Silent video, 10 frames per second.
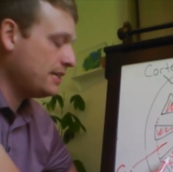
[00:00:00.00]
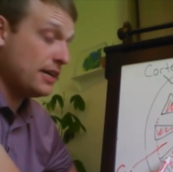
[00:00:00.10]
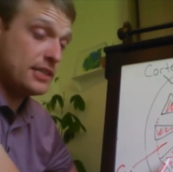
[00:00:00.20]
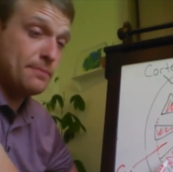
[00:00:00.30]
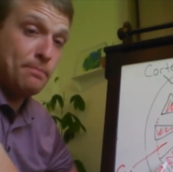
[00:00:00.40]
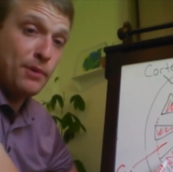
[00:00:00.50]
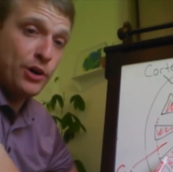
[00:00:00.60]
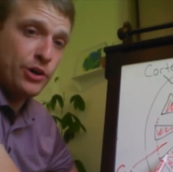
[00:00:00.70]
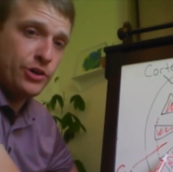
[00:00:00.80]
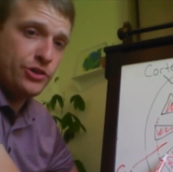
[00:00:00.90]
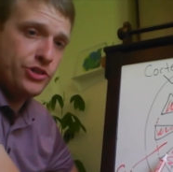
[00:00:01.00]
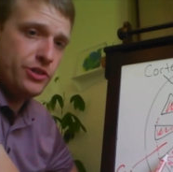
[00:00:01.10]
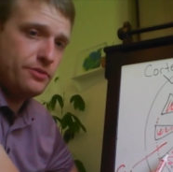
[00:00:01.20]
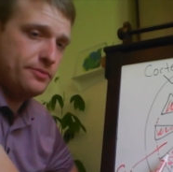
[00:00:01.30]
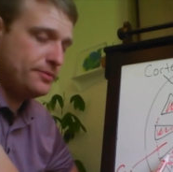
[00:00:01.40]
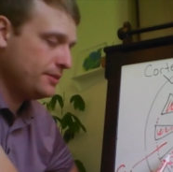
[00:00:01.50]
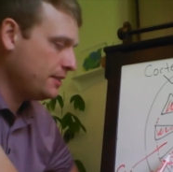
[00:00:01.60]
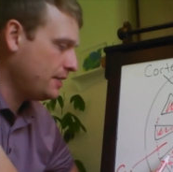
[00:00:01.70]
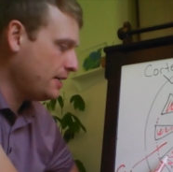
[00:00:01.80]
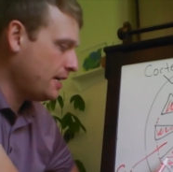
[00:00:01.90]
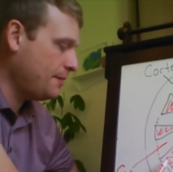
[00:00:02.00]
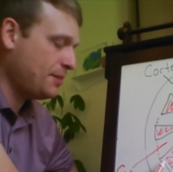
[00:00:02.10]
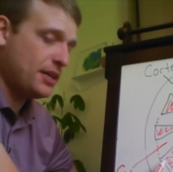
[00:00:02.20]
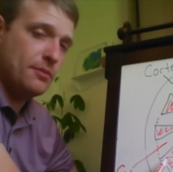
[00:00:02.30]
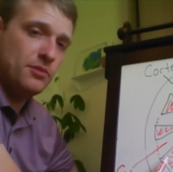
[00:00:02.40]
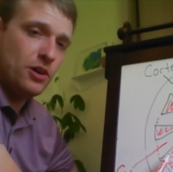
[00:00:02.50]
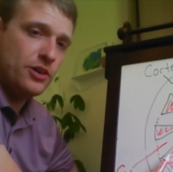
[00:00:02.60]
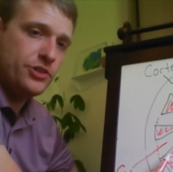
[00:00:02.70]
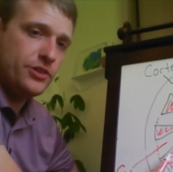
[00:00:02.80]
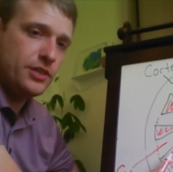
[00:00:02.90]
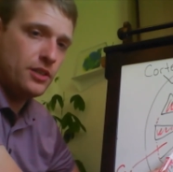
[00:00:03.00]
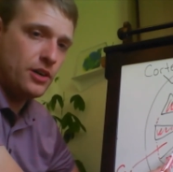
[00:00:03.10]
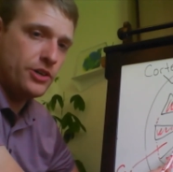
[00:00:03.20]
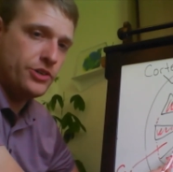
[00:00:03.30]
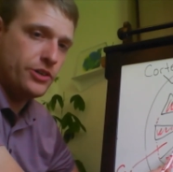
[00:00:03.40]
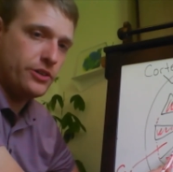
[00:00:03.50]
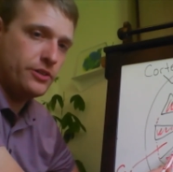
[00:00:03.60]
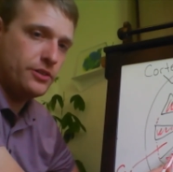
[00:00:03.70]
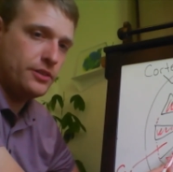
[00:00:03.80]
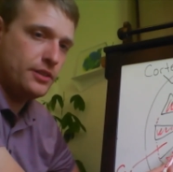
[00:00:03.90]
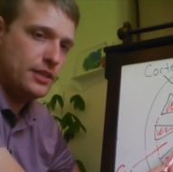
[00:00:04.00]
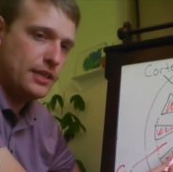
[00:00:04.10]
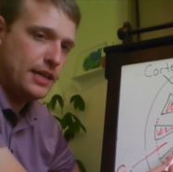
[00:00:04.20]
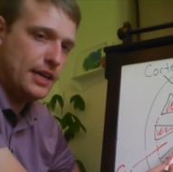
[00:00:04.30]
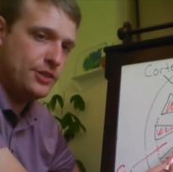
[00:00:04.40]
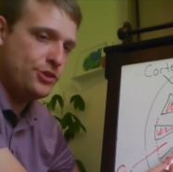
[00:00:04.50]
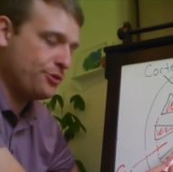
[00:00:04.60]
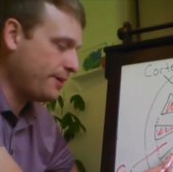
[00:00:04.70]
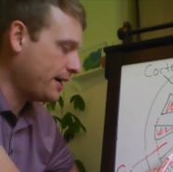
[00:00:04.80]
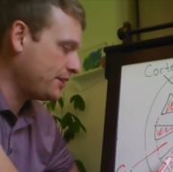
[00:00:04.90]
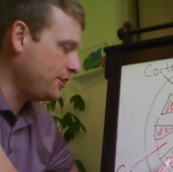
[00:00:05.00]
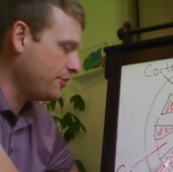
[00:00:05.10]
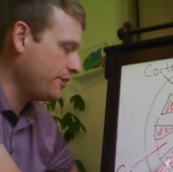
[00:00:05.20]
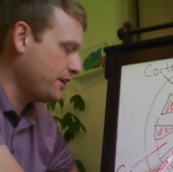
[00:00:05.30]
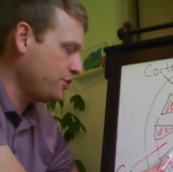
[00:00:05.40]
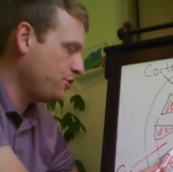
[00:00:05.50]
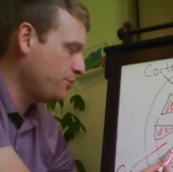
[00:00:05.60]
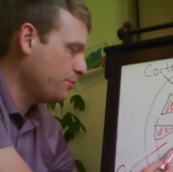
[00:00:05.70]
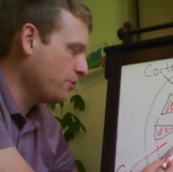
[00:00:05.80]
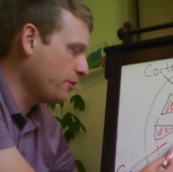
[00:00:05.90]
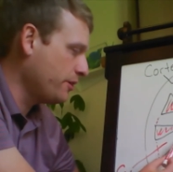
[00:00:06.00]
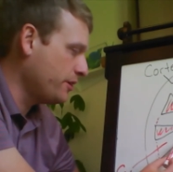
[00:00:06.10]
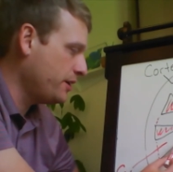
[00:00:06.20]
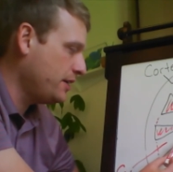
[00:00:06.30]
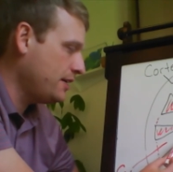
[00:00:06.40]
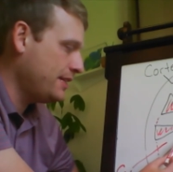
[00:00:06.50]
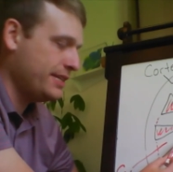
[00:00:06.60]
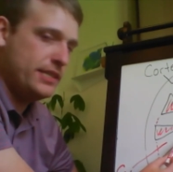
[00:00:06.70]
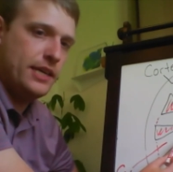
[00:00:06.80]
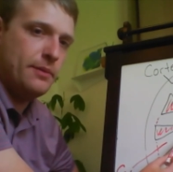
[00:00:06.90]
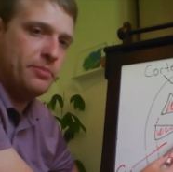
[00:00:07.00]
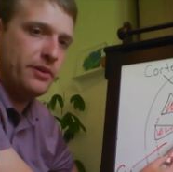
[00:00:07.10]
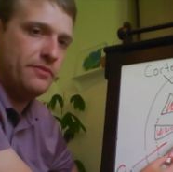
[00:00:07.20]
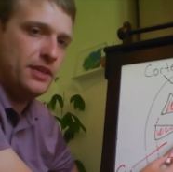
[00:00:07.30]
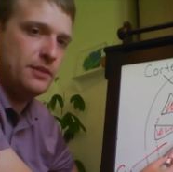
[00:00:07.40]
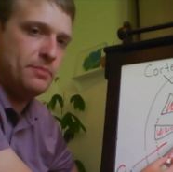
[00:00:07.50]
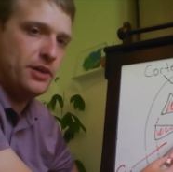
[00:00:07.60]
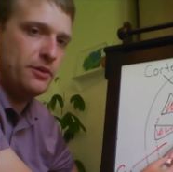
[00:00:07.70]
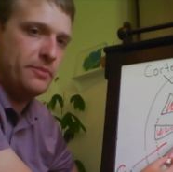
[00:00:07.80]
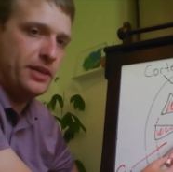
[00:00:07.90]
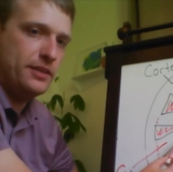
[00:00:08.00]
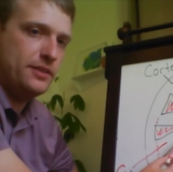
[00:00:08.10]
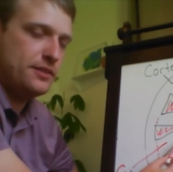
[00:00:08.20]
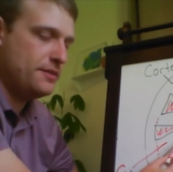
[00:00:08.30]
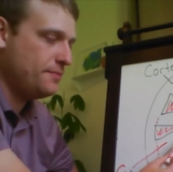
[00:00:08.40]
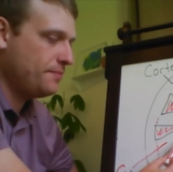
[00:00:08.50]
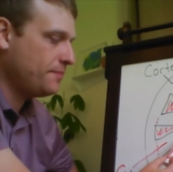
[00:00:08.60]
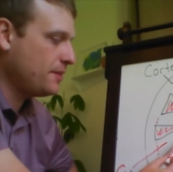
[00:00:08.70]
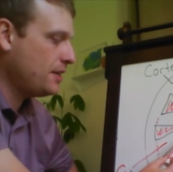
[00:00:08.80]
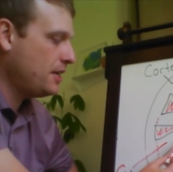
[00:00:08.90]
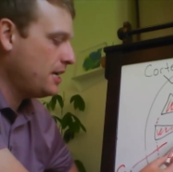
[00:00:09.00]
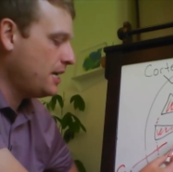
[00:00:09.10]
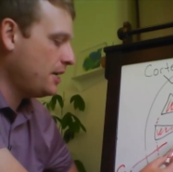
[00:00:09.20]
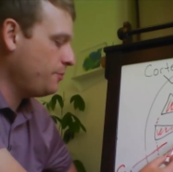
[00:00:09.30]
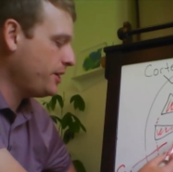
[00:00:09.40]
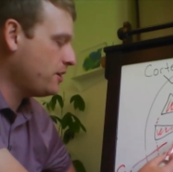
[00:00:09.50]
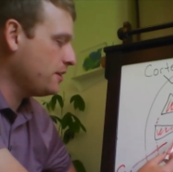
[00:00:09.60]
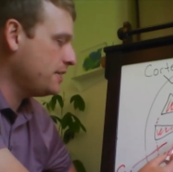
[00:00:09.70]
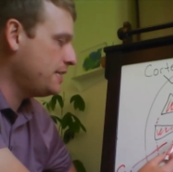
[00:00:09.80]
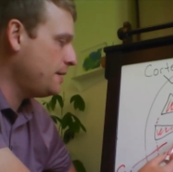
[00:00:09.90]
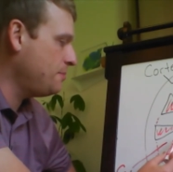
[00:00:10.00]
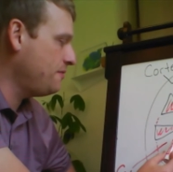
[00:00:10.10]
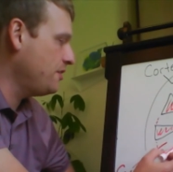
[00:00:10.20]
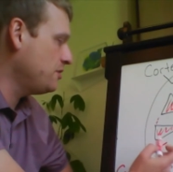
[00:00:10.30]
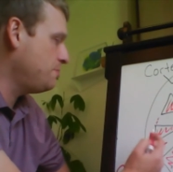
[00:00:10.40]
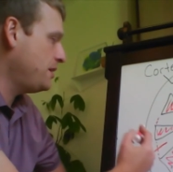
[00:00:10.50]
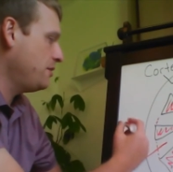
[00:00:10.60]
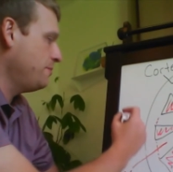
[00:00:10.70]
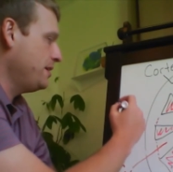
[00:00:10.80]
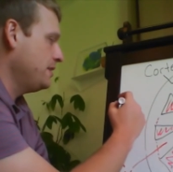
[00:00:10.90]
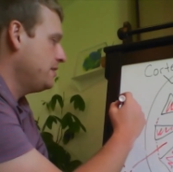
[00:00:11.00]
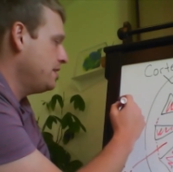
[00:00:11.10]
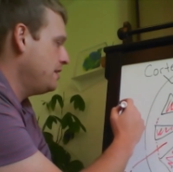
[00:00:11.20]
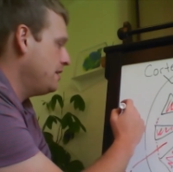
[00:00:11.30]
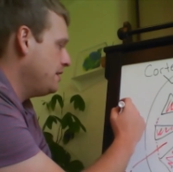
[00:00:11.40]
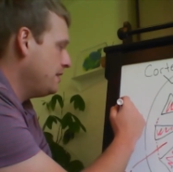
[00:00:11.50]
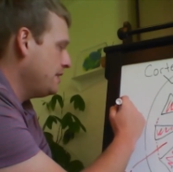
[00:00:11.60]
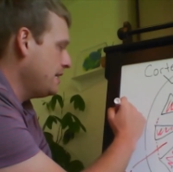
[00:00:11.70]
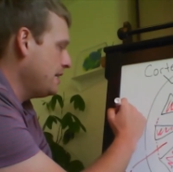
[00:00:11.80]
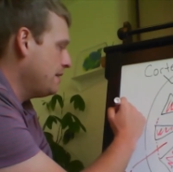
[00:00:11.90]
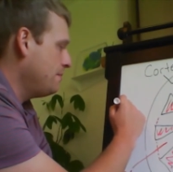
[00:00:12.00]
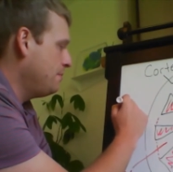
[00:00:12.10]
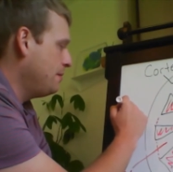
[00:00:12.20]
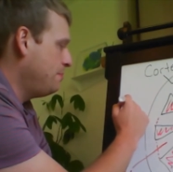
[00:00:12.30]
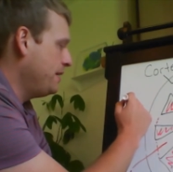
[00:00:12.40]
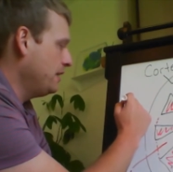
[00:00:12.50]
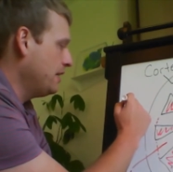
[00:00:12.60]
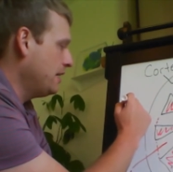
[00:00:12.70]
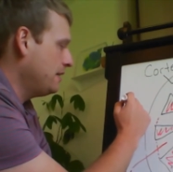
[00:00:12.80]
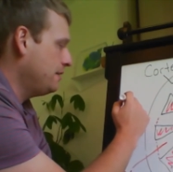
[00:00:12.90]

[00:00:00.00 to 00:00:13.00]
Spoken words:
ducts merge and become larger and larger and direct urine toward the tip of these pyramids. And we call the tip of those pyramids the papilla.